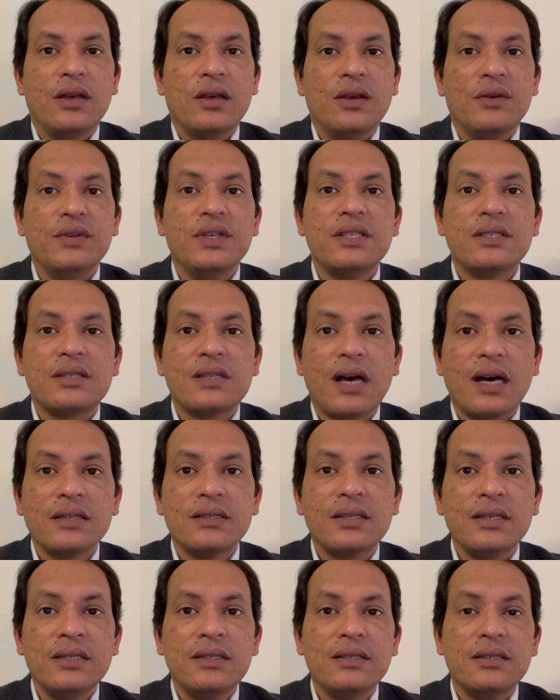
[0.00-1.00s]
We
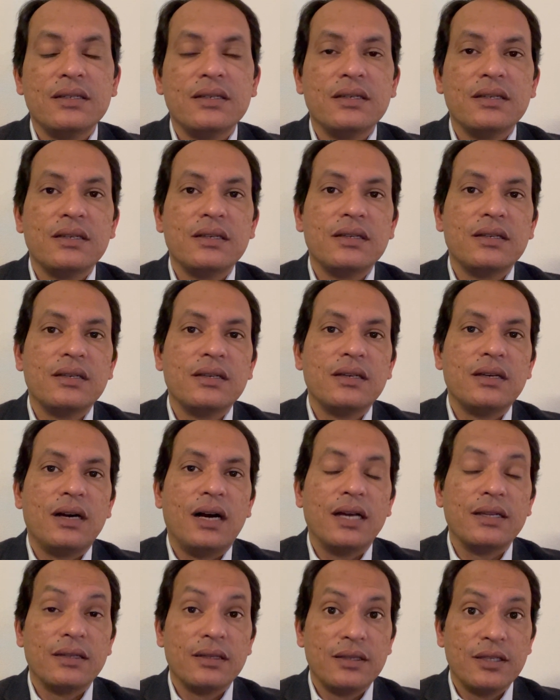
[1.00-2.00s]
started
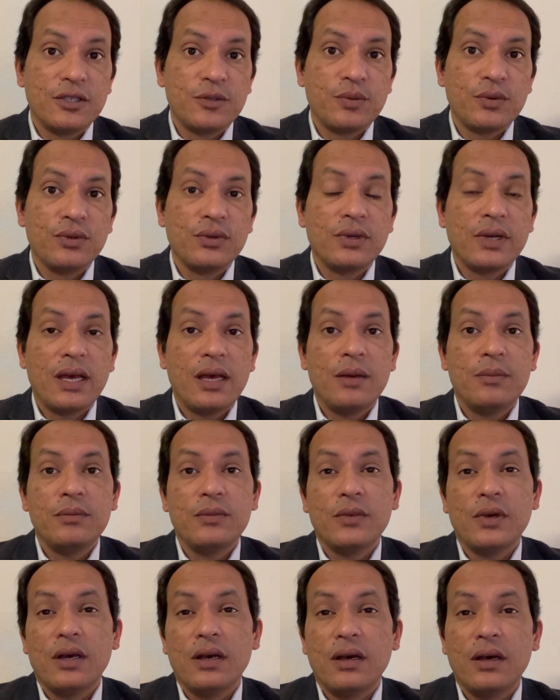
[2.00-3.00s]
under this
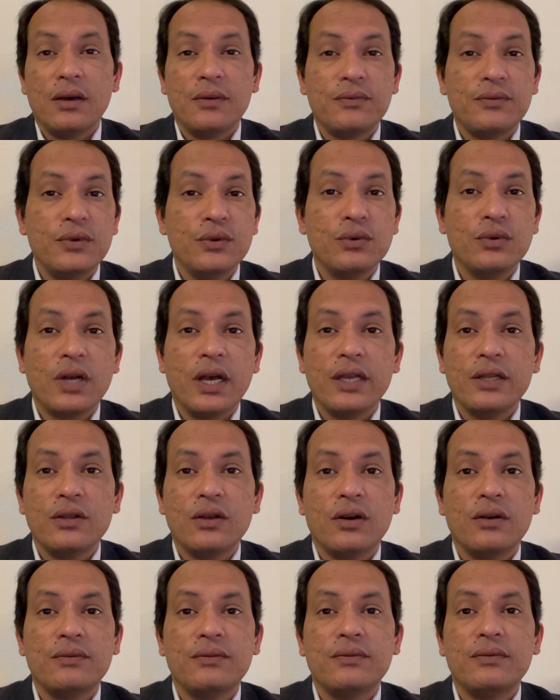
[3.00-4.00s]
program a few kind
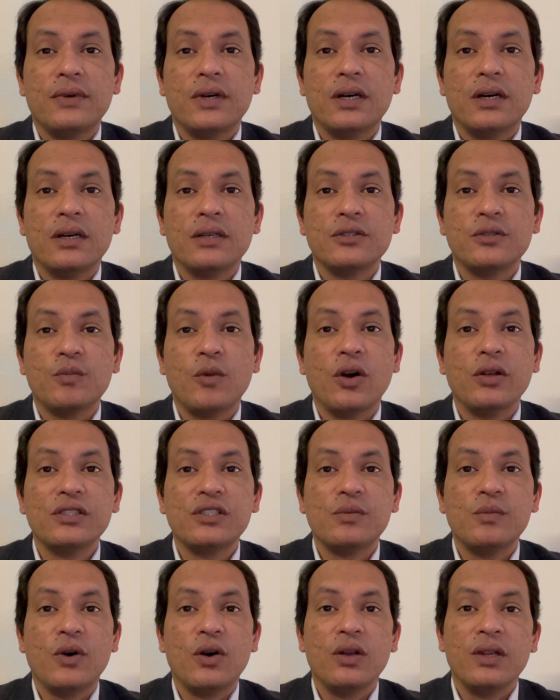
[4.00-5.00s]
of uh, small,
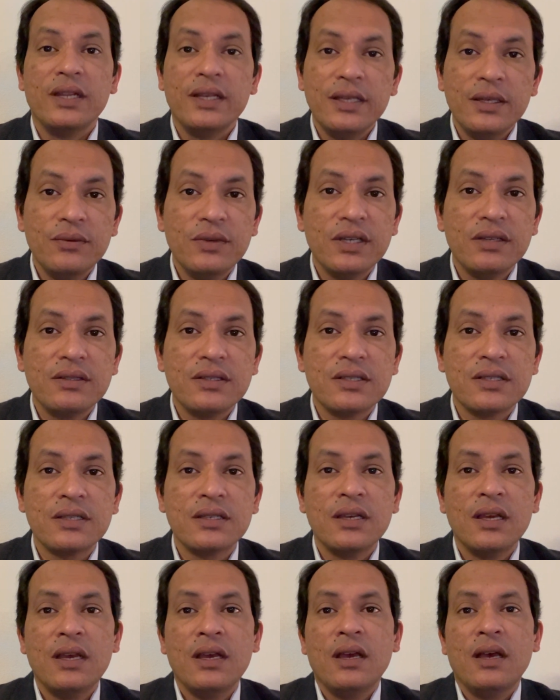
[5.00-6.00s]
small events
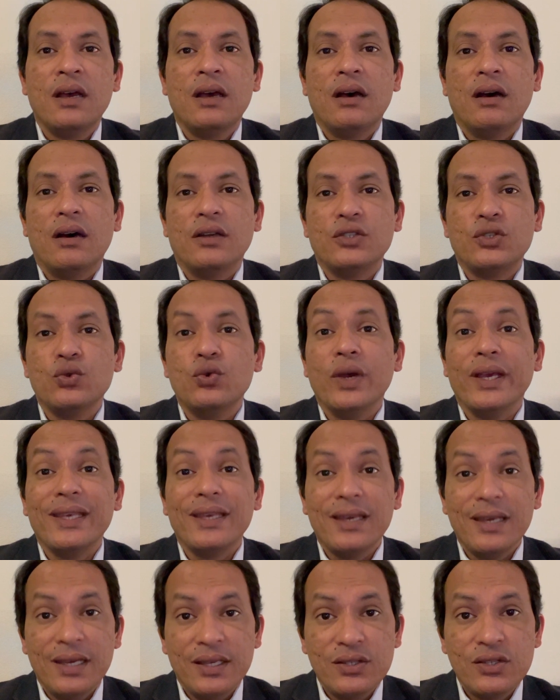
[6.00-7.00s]
uh, to
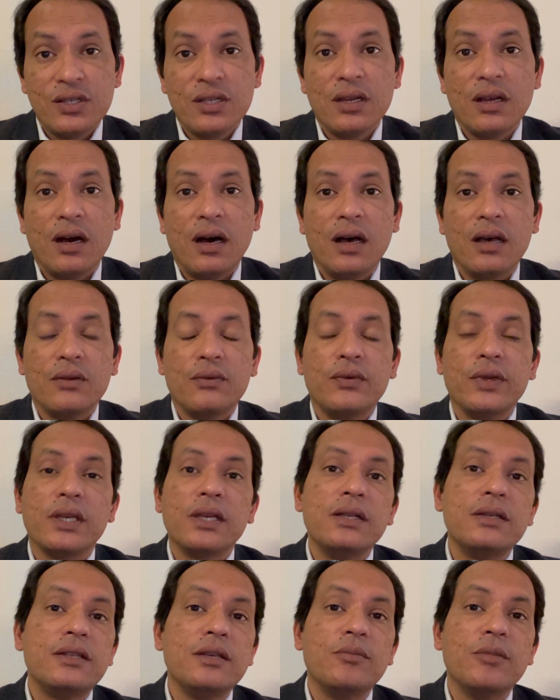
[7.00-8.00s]
engage our
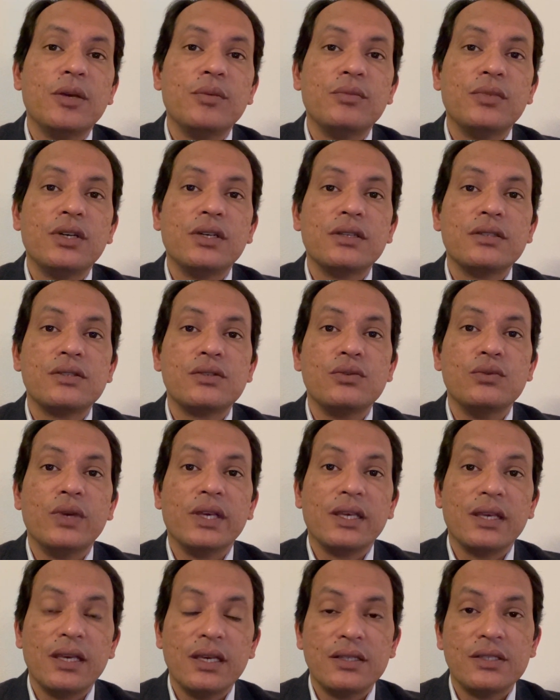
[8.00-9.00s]
faculty members, to
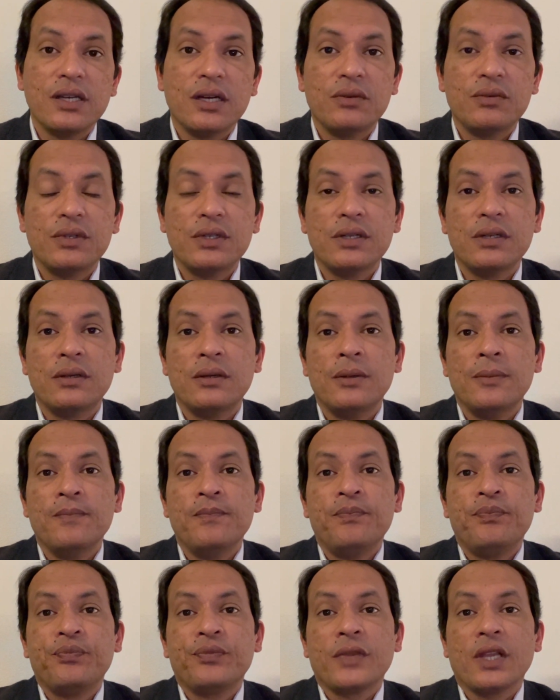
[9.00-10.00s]
engage our
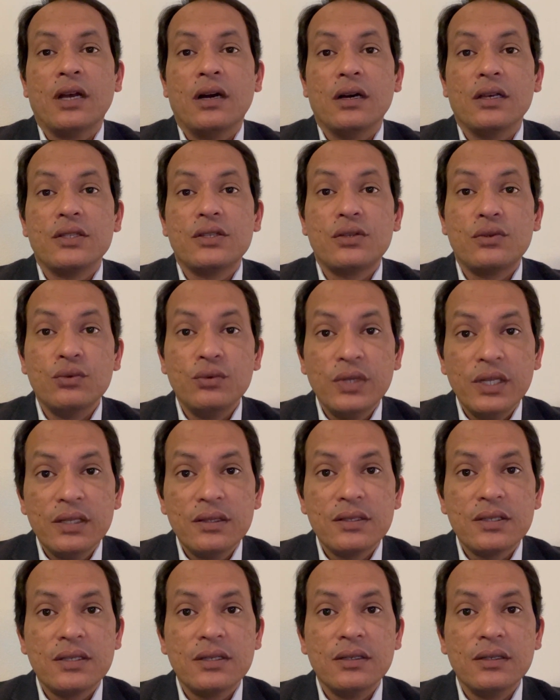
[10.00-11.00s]
uh,
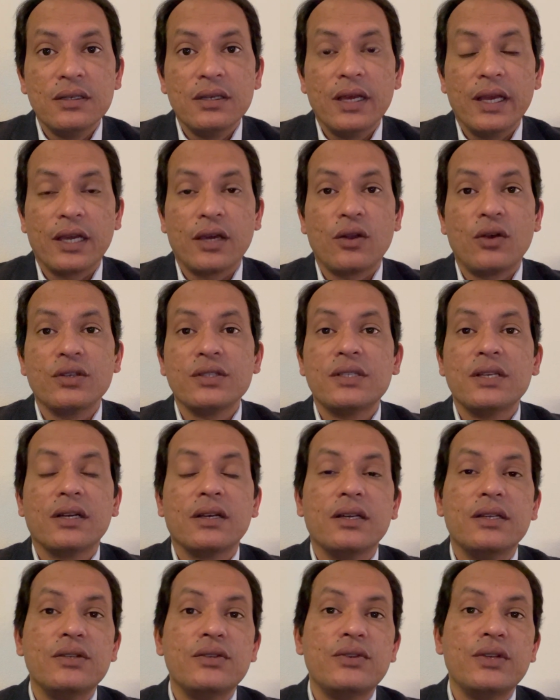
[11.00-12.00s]
students across the
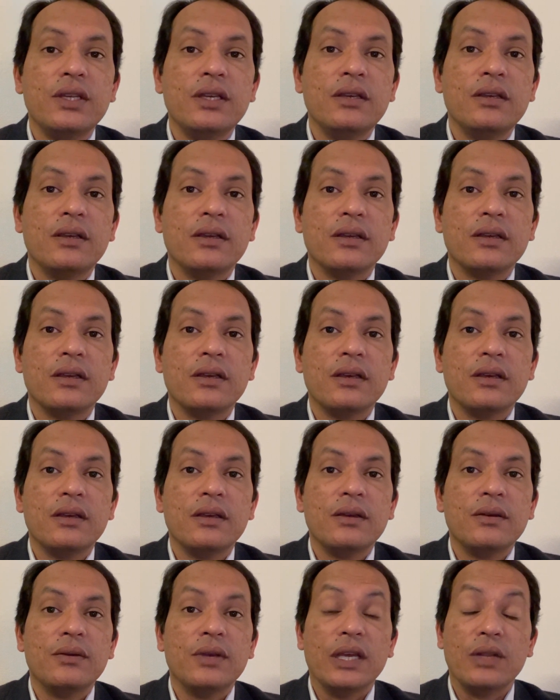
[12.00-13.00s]
country
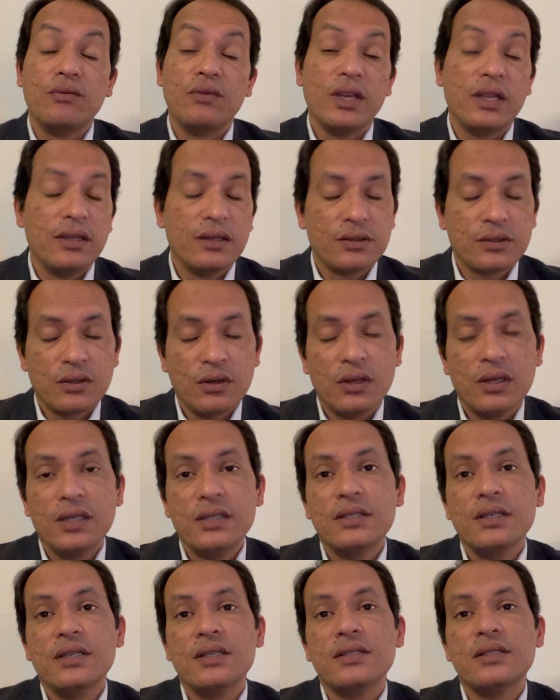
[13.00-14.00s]
in various
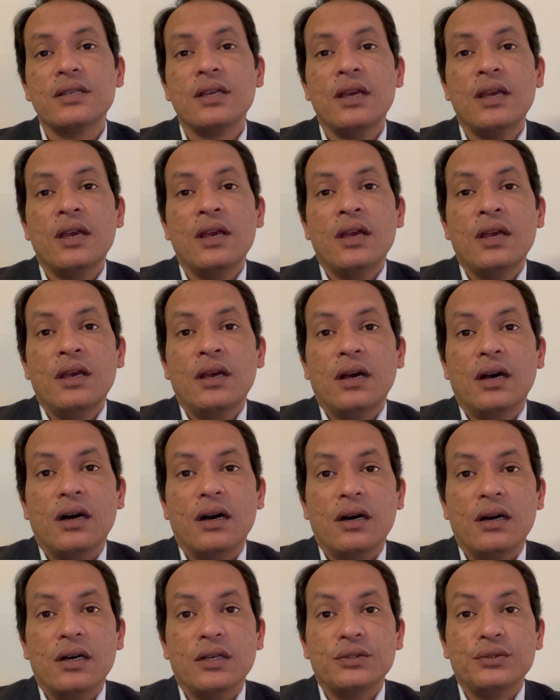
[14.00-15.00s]
colleges
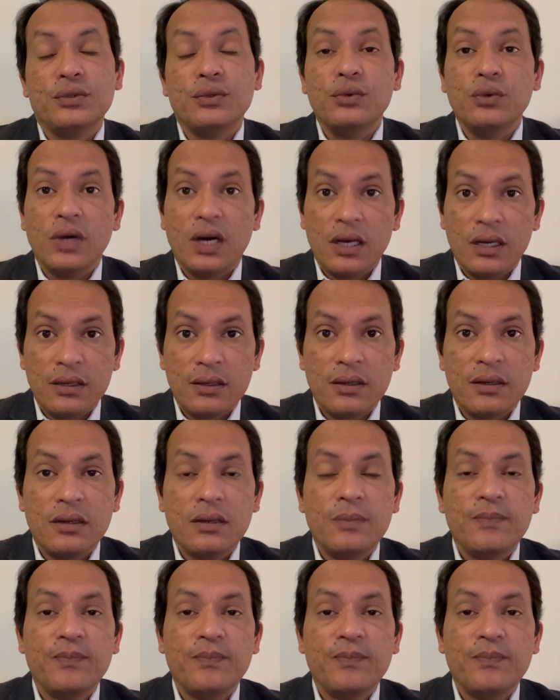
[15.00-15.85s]
uh, through our